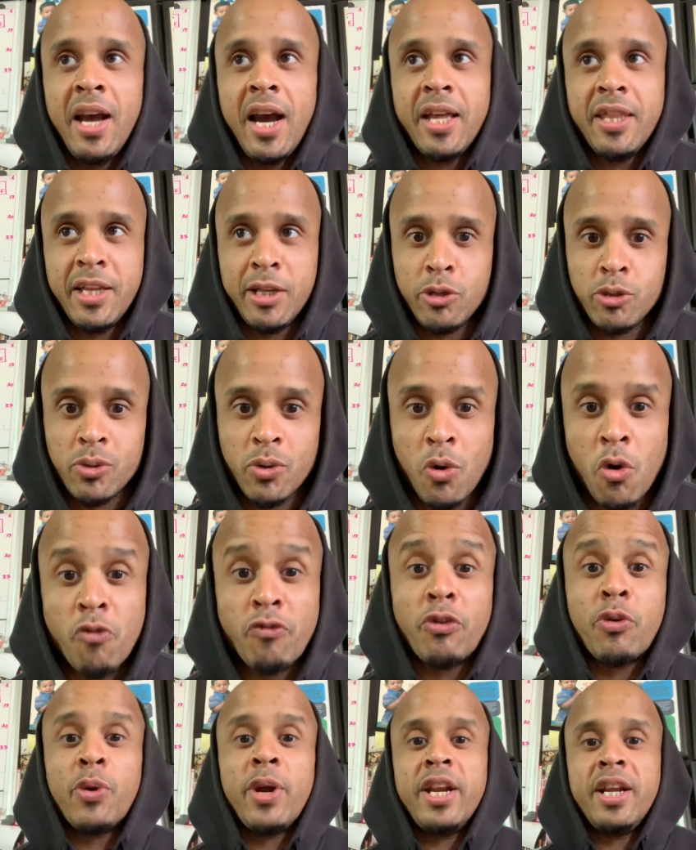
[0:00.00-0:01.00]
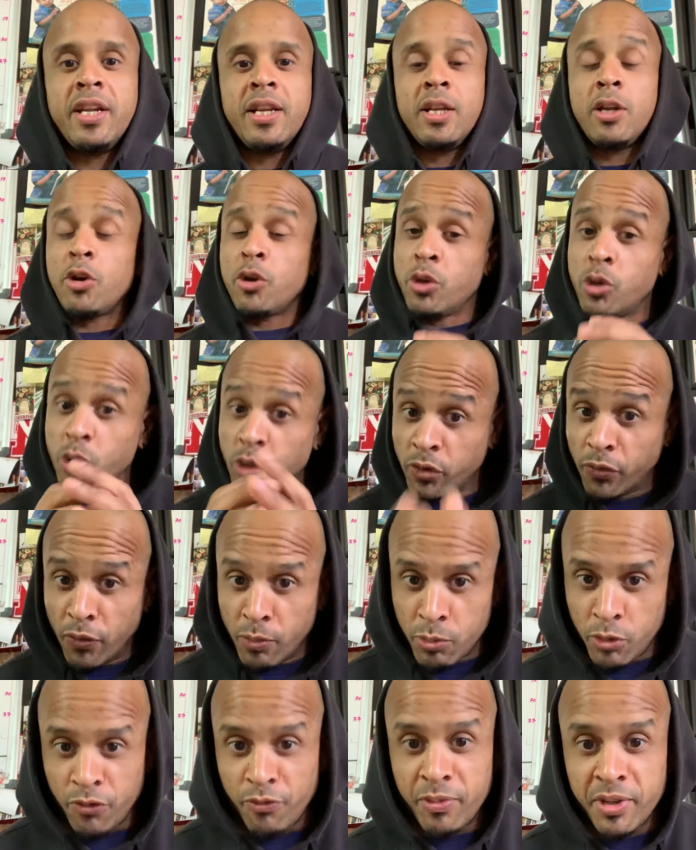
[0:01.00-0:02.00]
I think those are overrated. They're
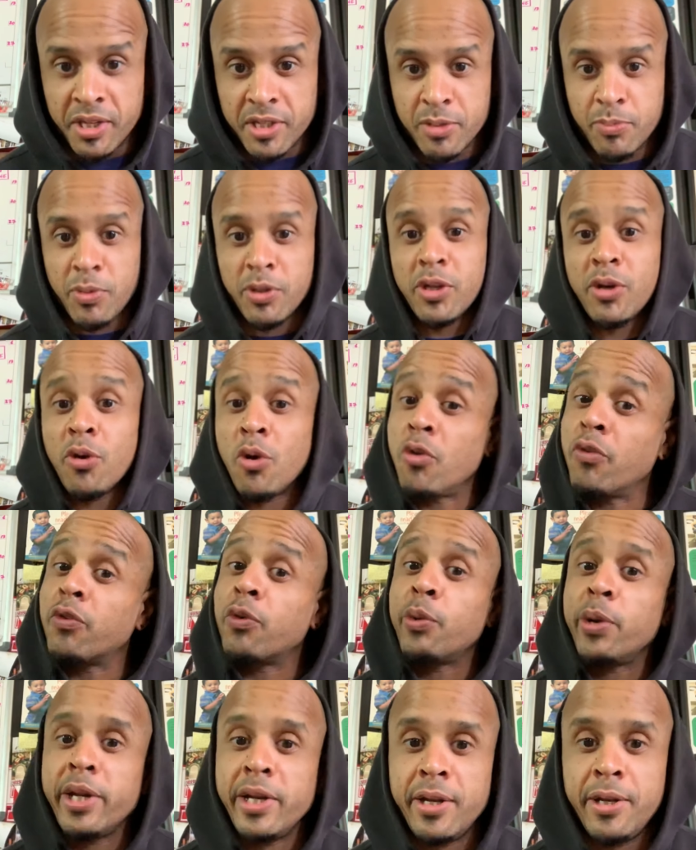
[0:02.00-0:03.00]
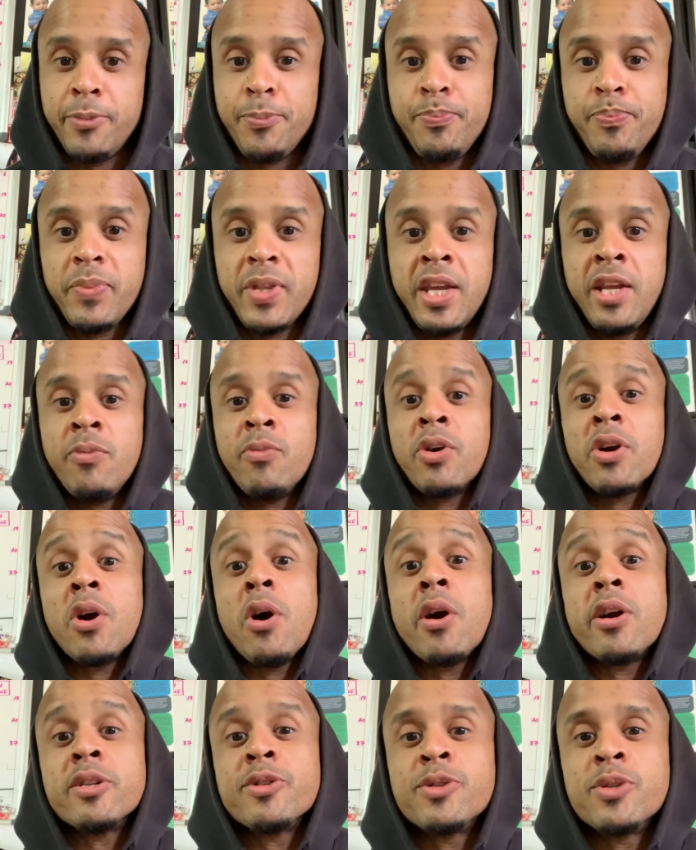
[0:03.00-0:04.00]
useful movements, but they're overrated in
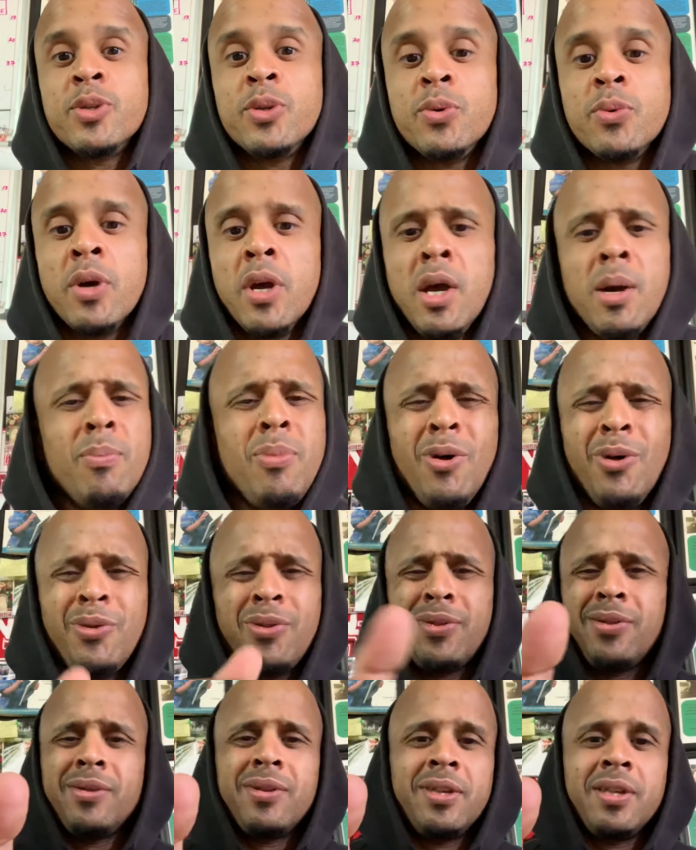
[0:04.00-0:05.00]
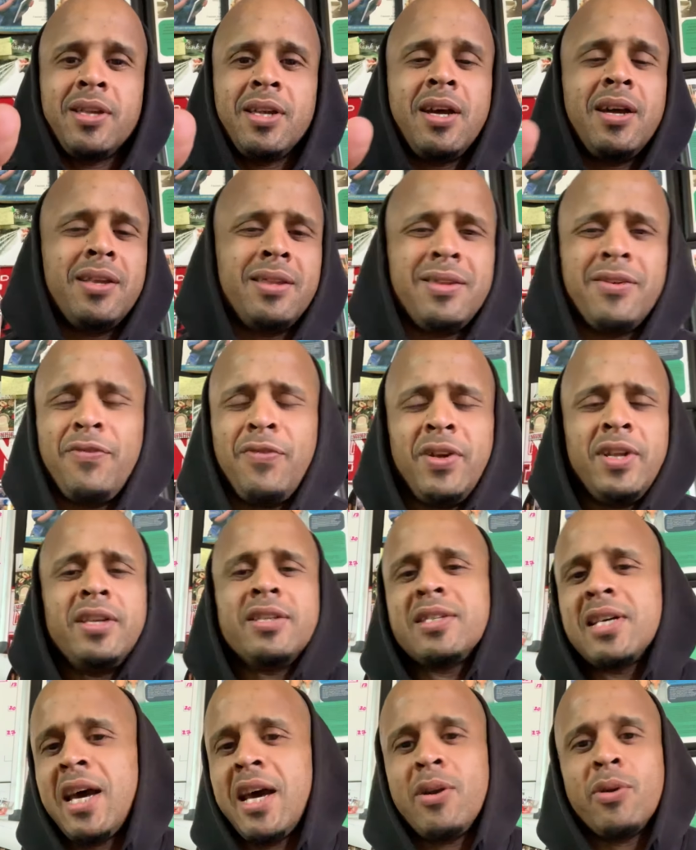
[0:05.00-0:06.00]
regards to both the
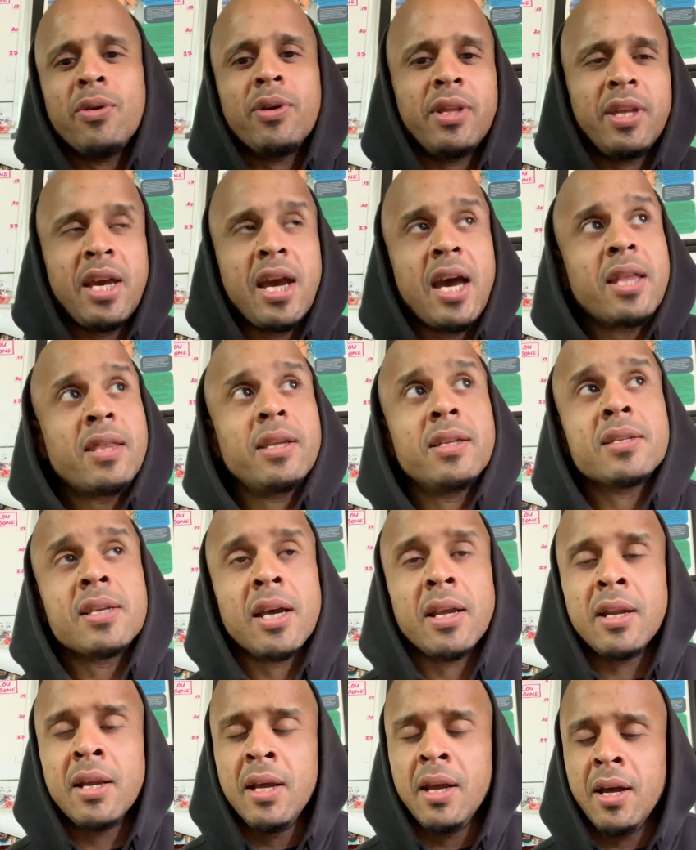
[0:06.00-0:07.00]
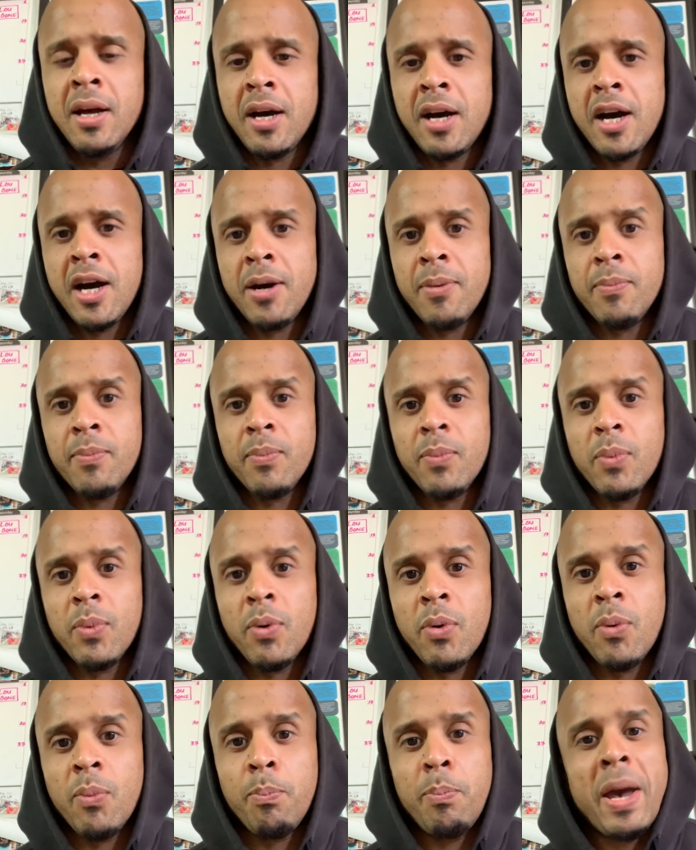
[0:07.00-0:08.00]
fitness side or the athlete side,
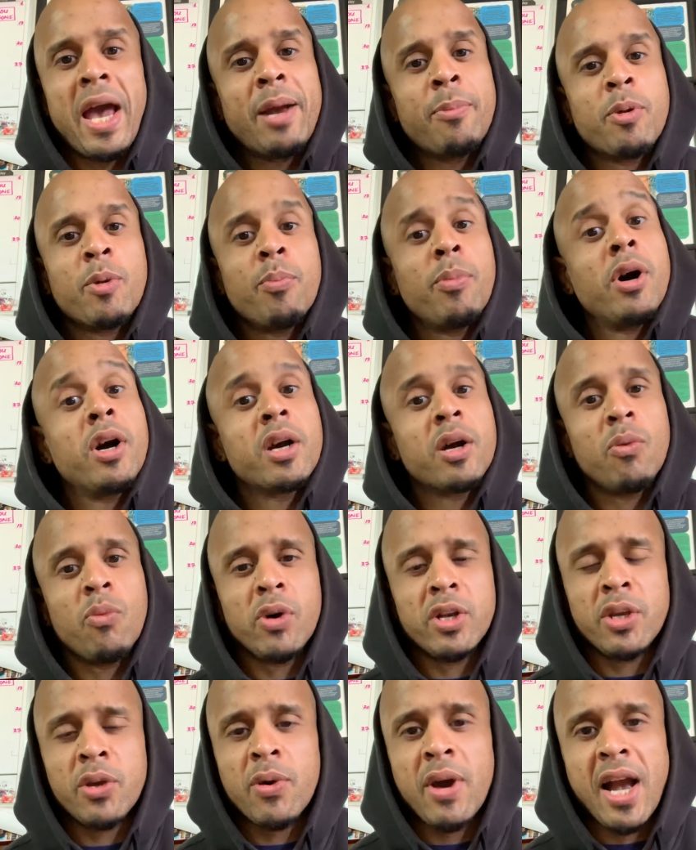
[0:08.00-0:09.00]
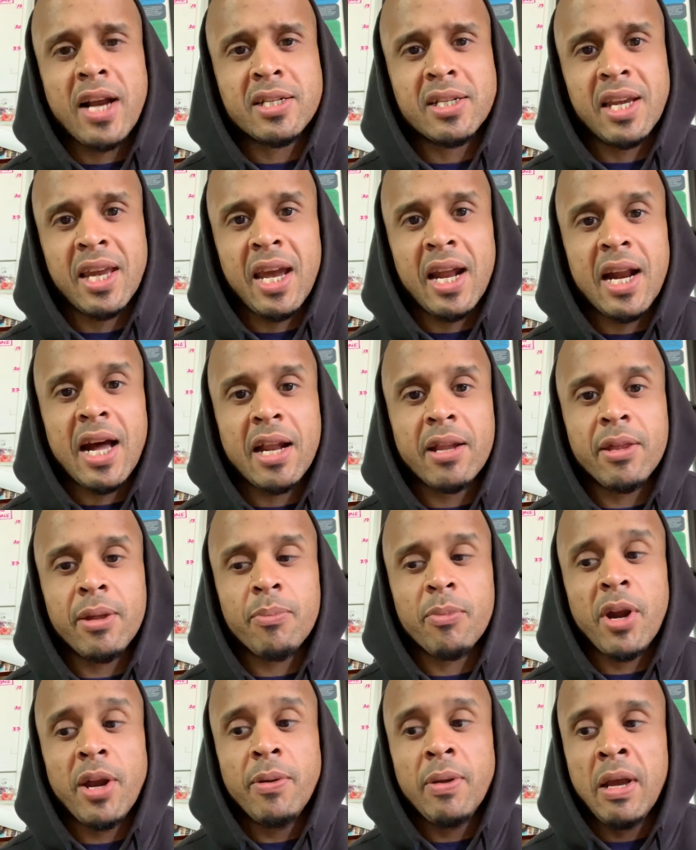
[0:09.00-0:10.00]
or bang per buck on what you actually get out of
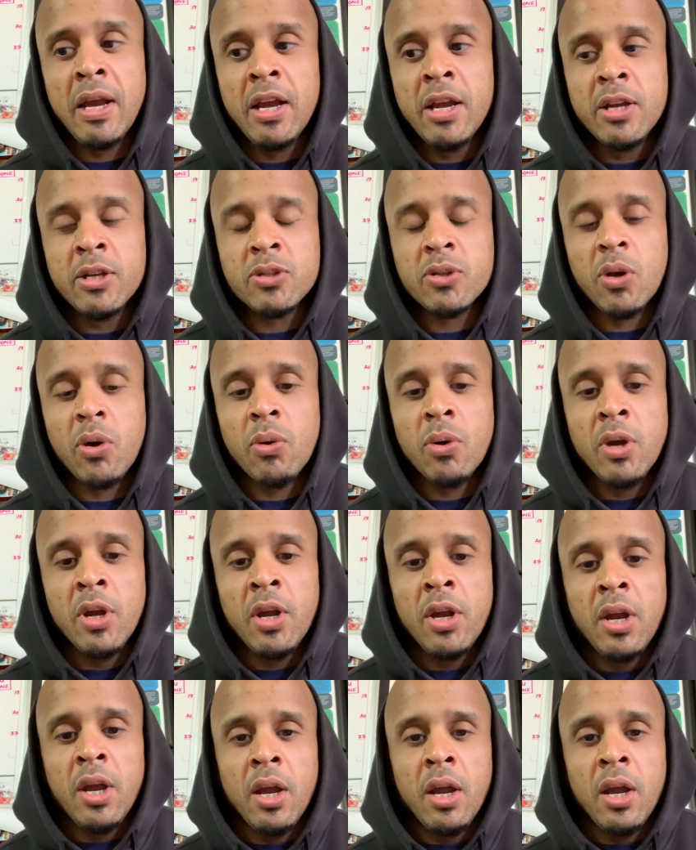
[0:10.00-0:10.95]
them, right? So,